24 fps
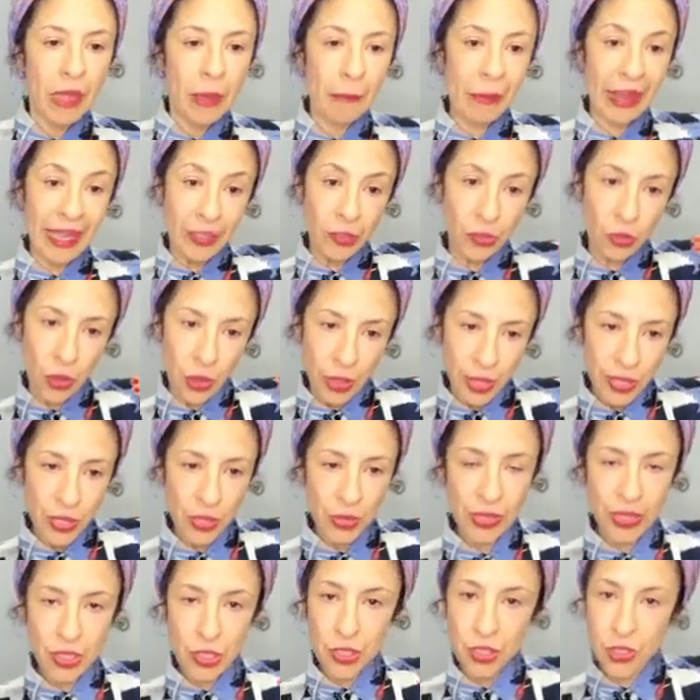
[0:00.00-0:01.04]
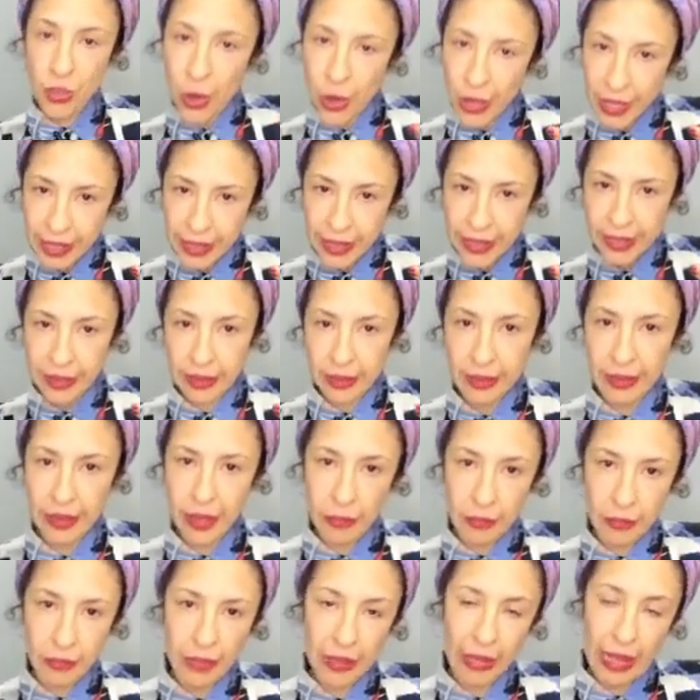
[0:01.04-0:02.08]
my torso is shorter
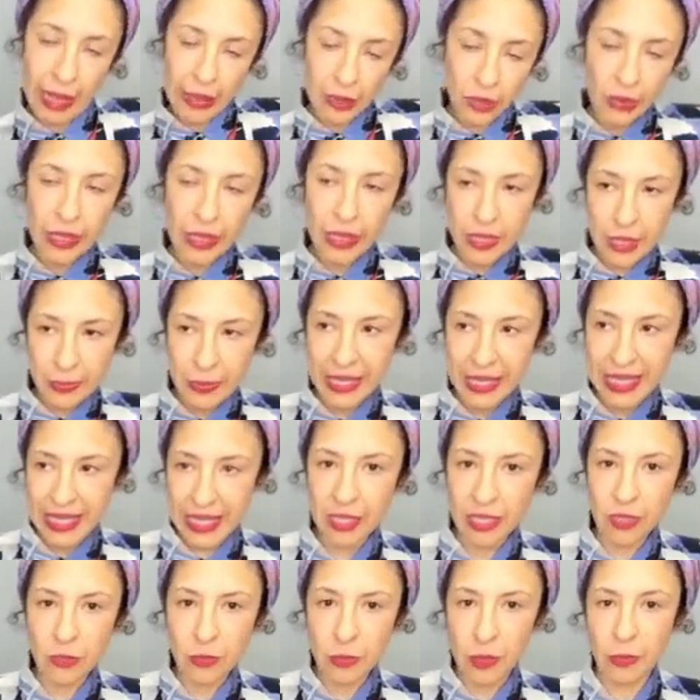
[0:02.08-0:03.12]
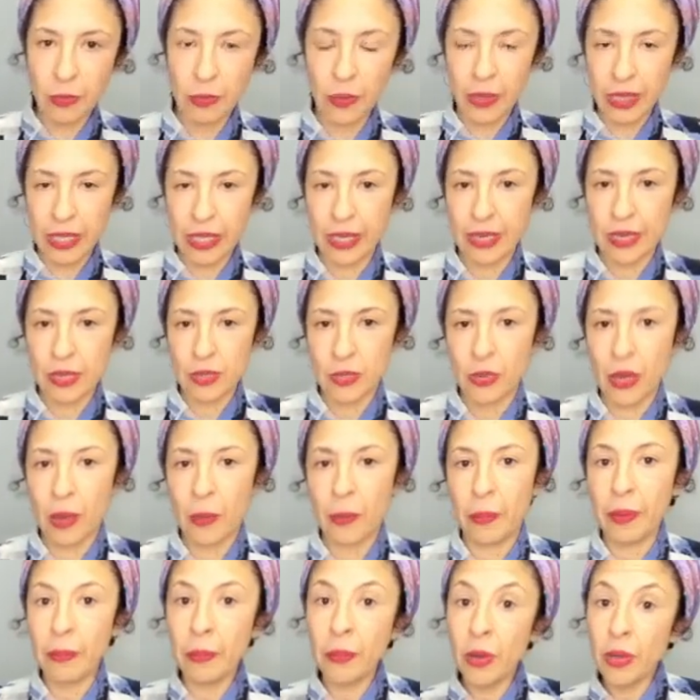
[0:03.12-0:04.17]
than, I know there's petite people here as
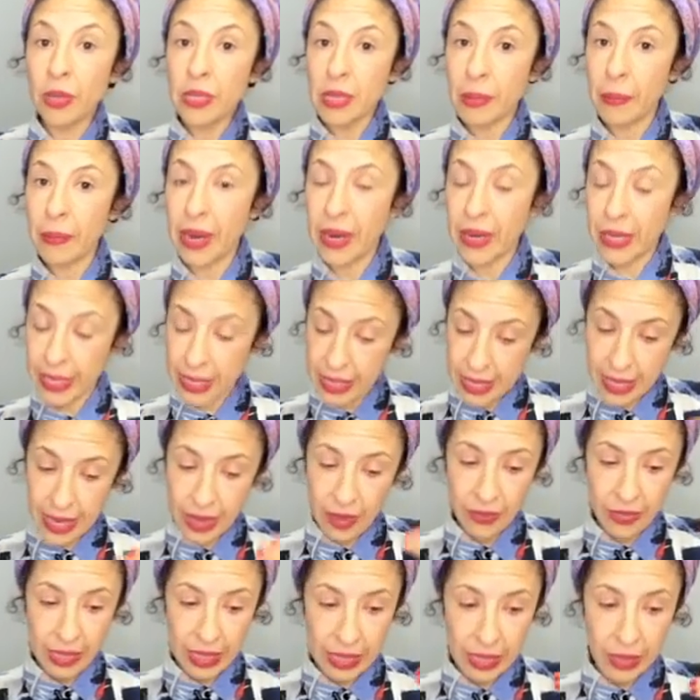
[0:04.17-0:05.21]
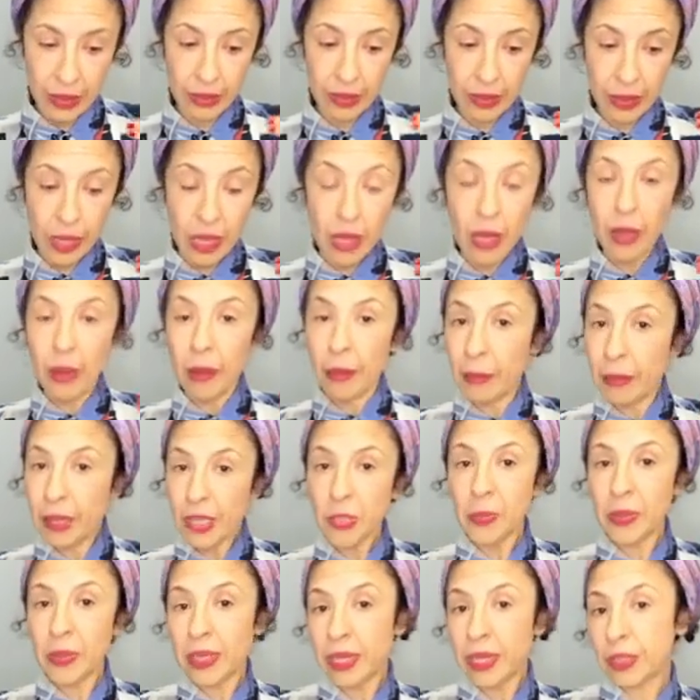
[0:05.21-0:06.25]
well, but most Americans have like a
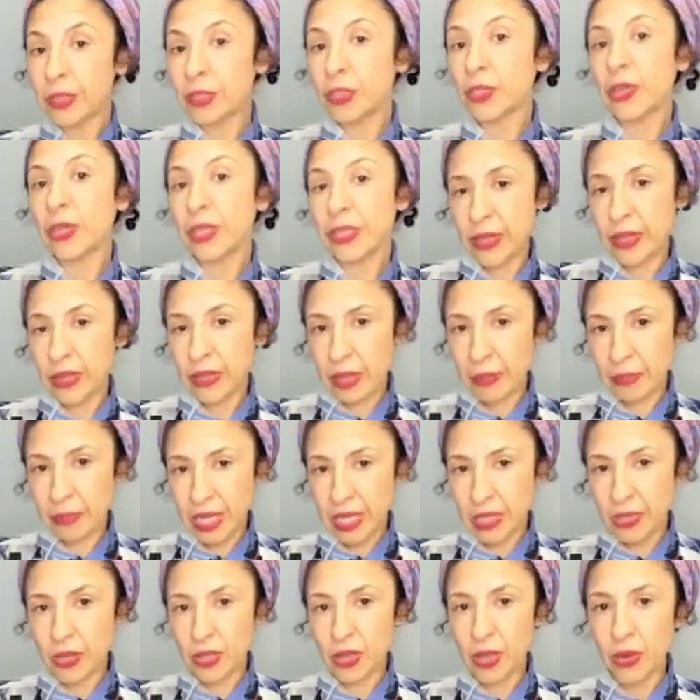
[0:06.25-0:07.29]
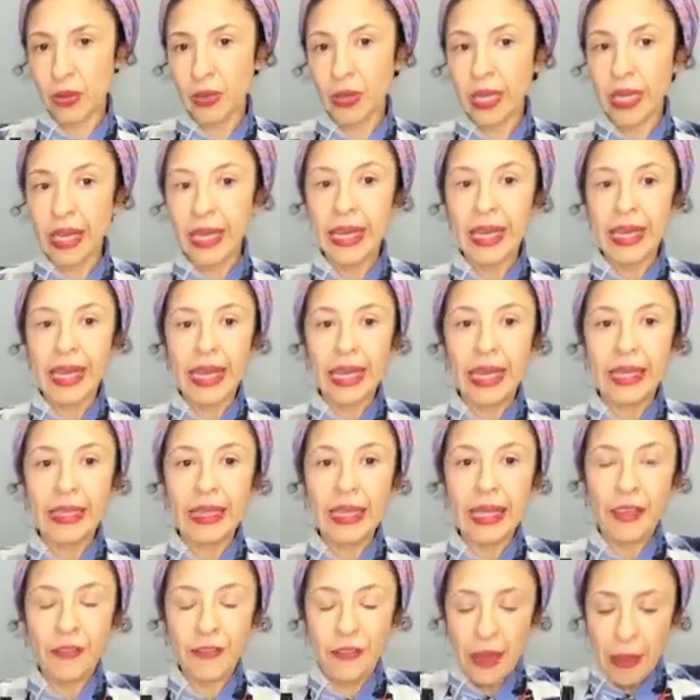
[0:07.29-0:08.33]
much bigger torso than me. So
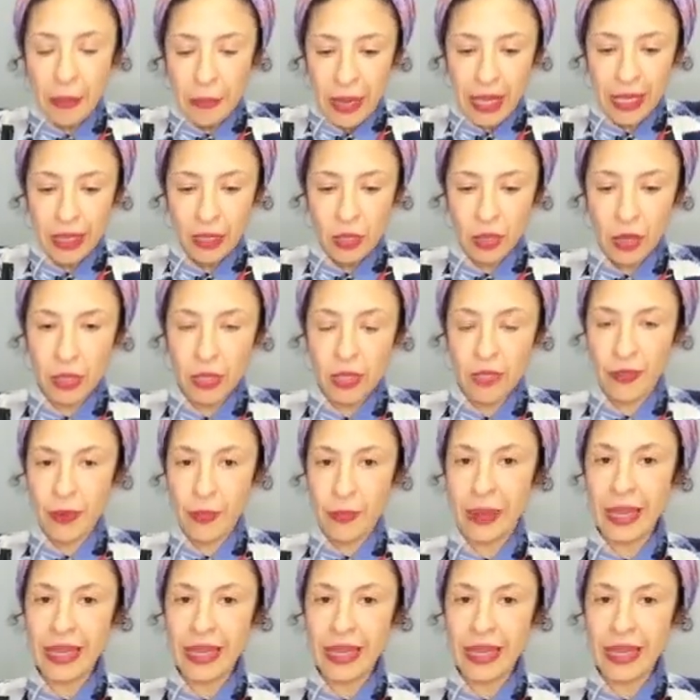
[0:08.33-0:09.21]
if I make clothes for